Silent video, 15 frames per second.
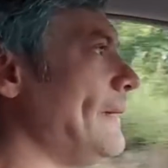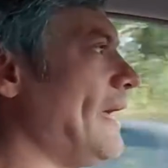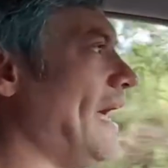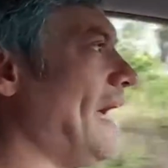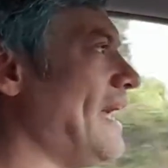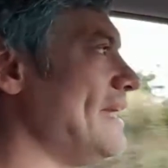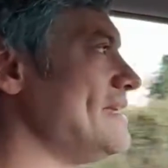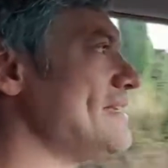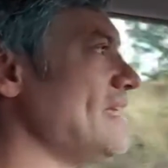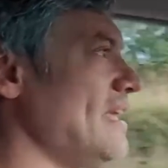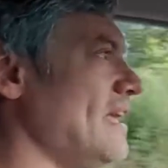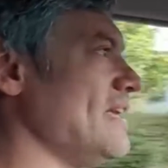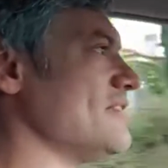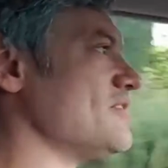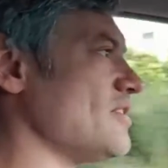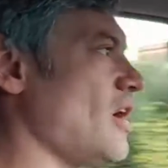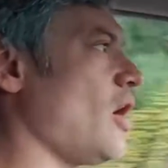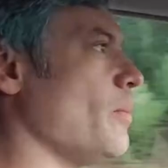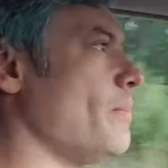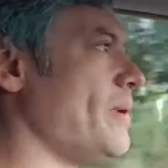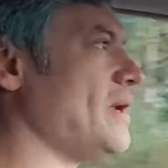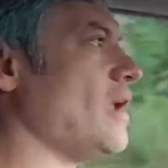and it's
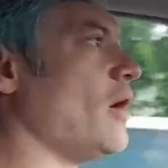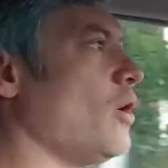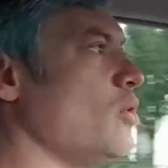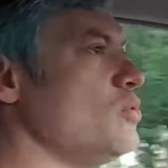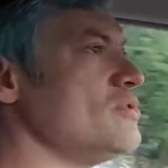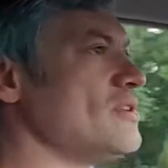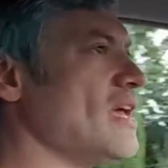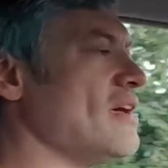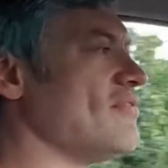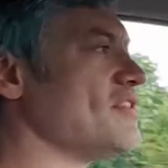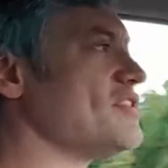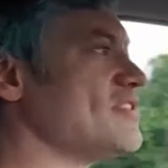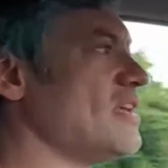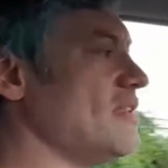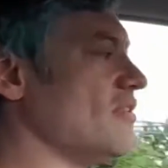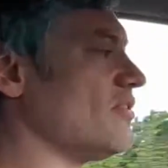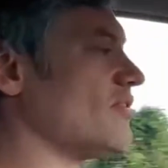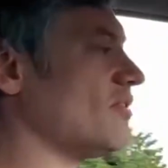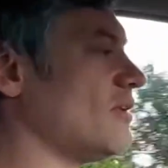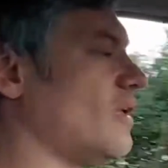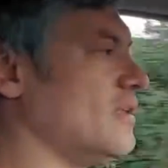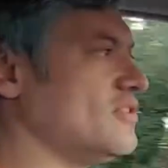been honed ever
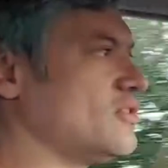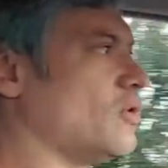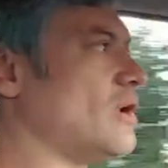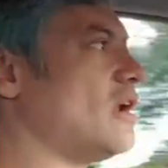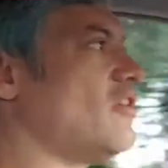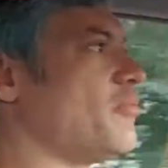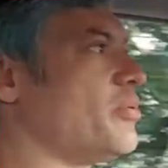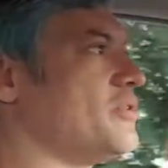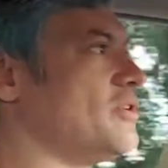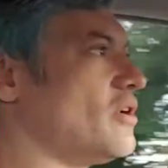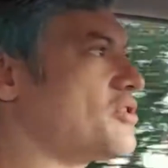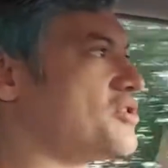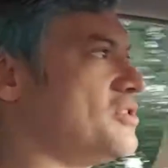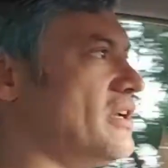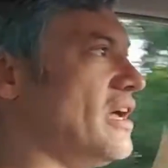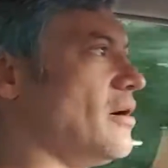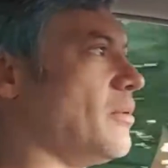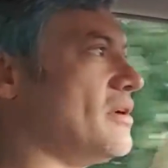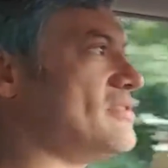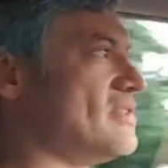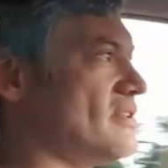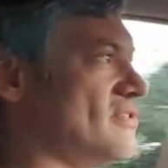since. It's gone out of production now
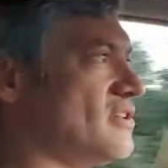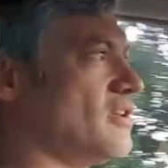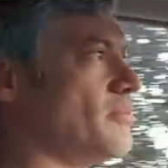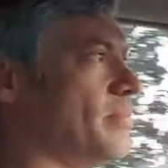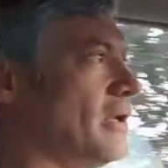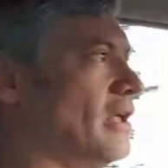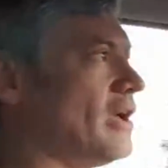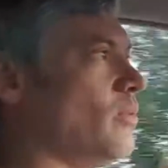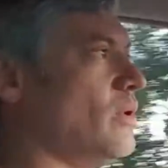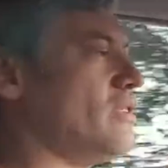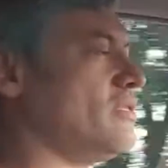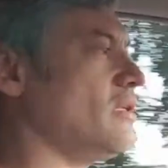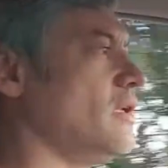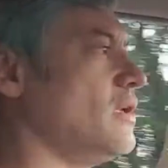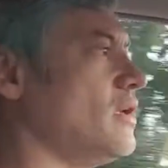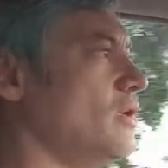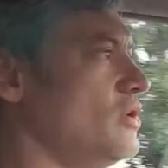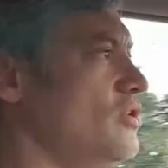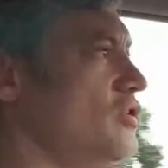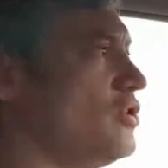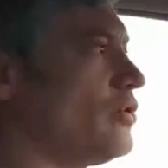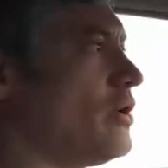because it doesn't comply with
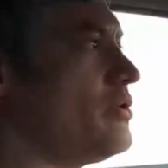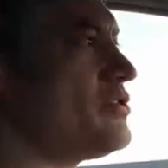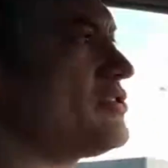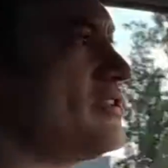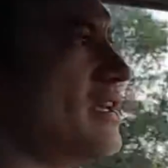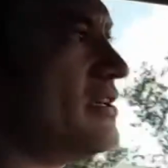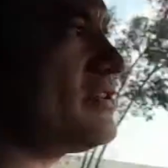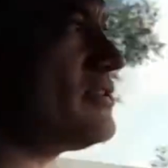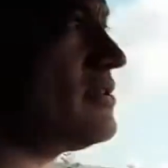Euro 6